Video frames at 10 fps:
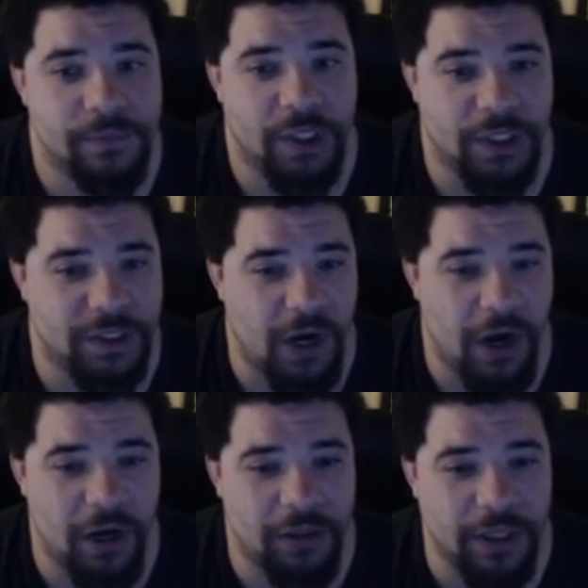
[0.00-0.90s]
Cause
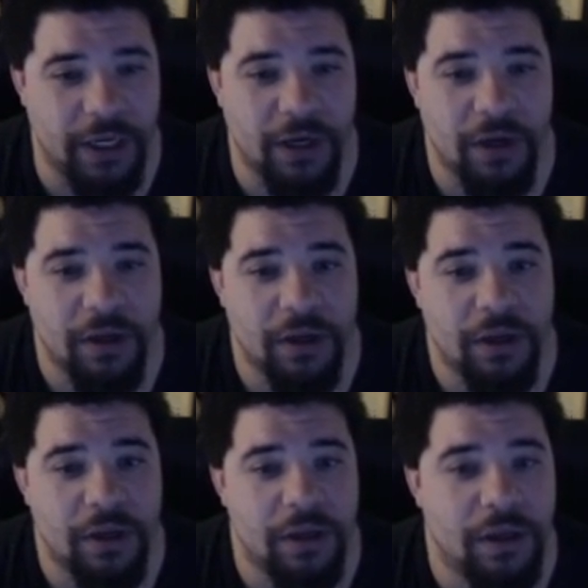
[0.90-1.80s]
uh, like
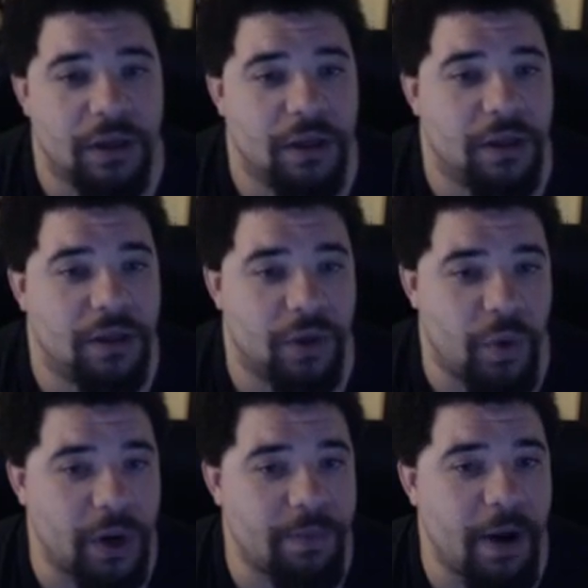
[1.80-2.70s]
the
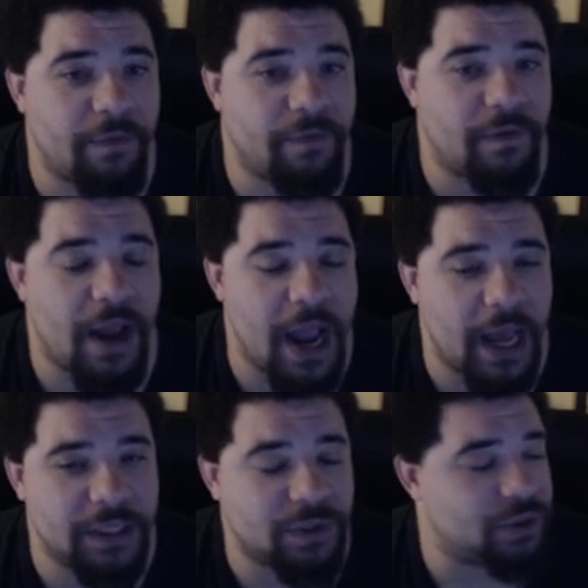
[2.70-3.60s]
Quick buff
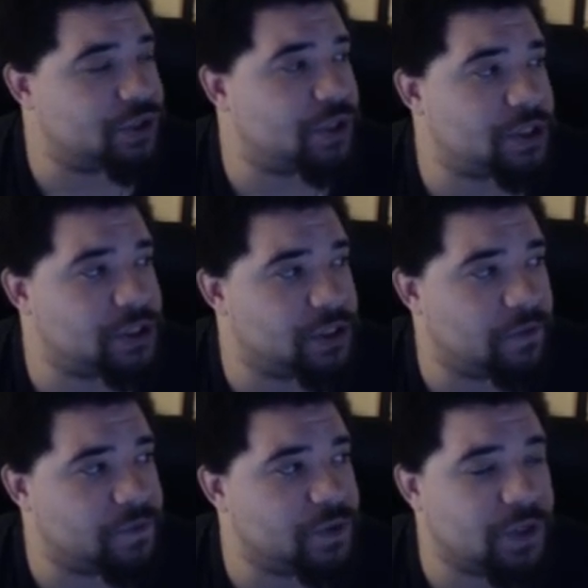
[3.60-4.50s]
has a restriction
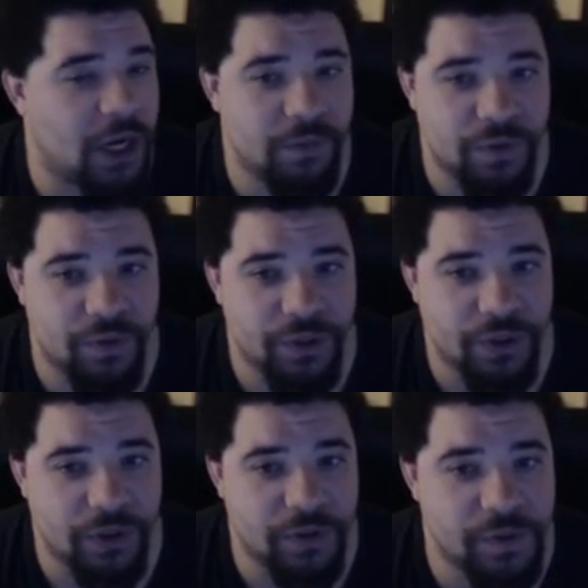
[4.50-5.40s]
of two times three
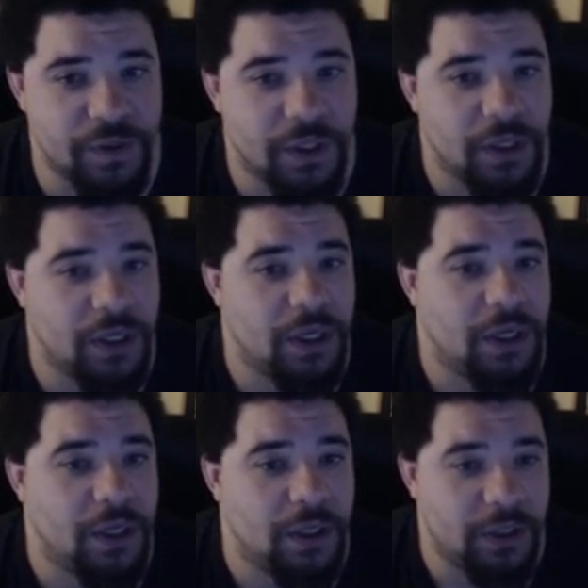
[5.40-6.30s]
turns.
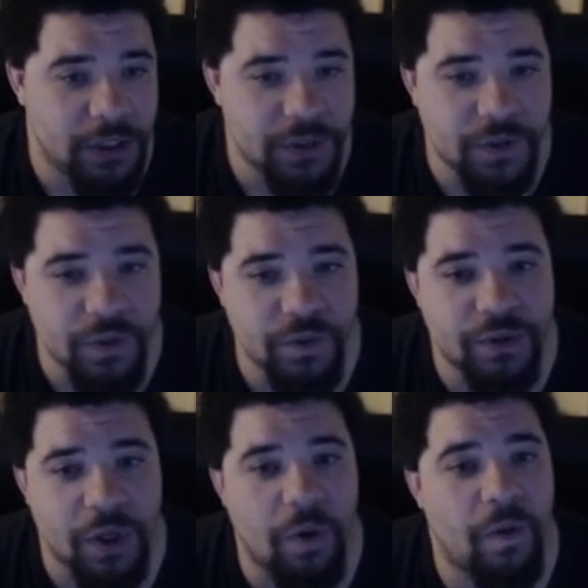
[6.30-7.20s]
These two
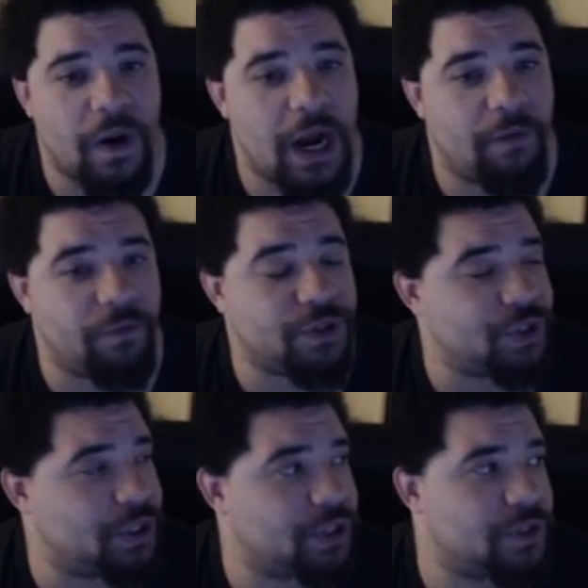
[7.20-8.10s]
don't have
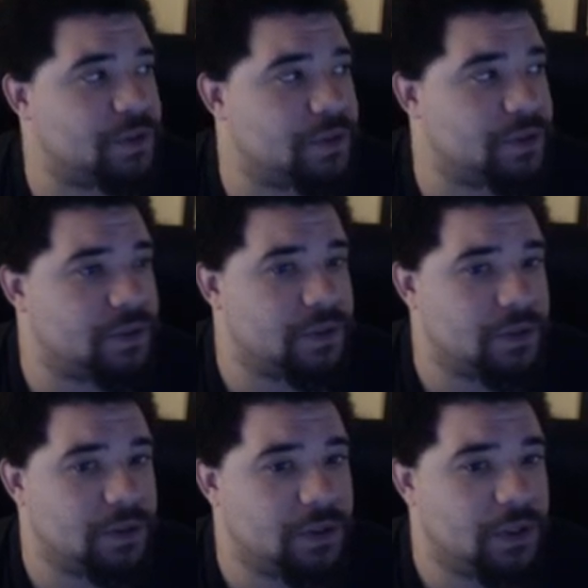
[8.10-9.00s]
restrictions.
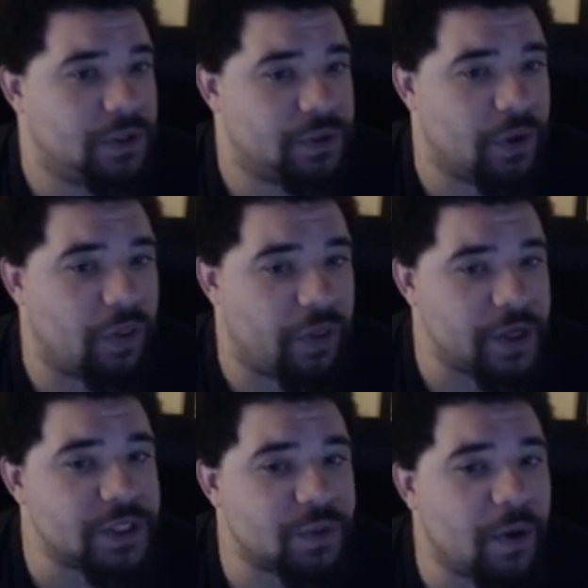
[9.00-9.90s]
So
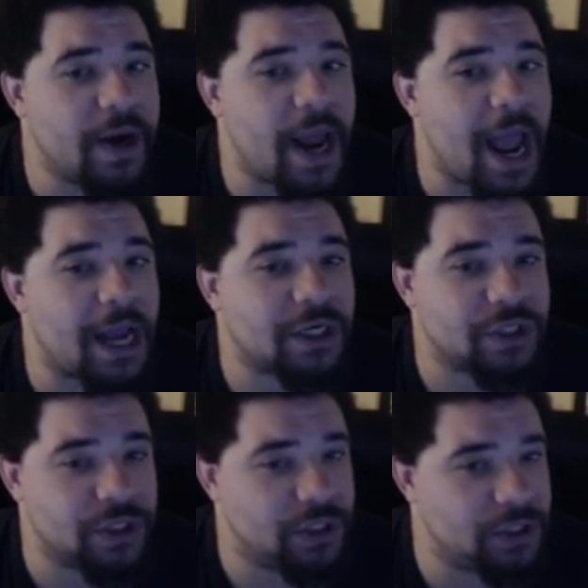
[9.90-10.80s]
this one
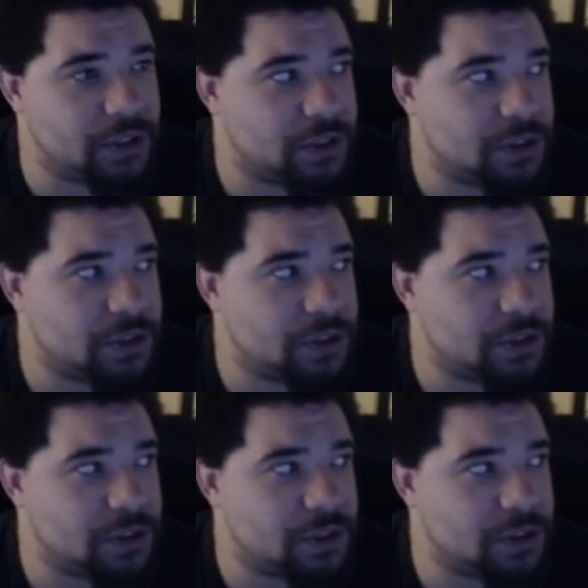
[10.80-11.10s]
actually